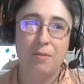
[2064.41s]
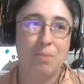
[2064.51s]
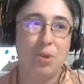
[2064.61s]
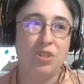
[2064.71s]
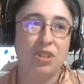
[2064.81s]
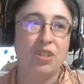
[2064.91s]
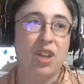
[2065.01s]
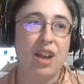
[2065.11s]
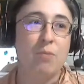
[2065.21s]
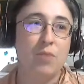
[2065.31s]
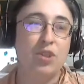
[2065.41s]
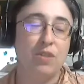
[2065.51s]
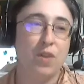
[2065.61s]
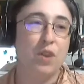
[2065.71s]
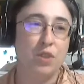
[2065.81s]
most of the time, which
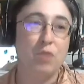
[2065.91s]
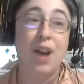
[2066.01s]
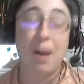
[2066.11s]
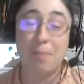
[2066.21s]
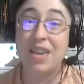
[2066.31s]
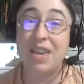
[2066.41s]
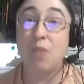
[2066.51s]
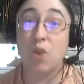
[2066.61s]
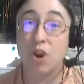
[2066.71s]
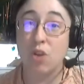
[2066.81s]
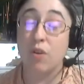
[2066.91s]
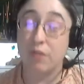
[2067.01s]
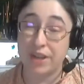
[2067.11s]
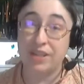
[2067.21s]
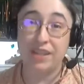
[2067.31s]
involve you not being at work or
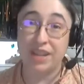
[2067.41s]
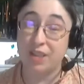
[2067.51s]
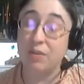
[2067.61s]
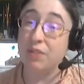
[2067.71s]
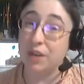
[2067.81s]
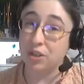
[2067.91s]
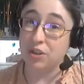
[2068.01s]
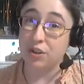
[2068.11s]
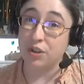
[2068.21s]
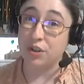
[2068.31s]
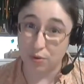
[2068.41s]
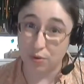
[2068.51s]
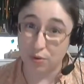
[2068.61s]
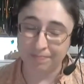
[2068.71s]
frantically hitting refresh on your phone.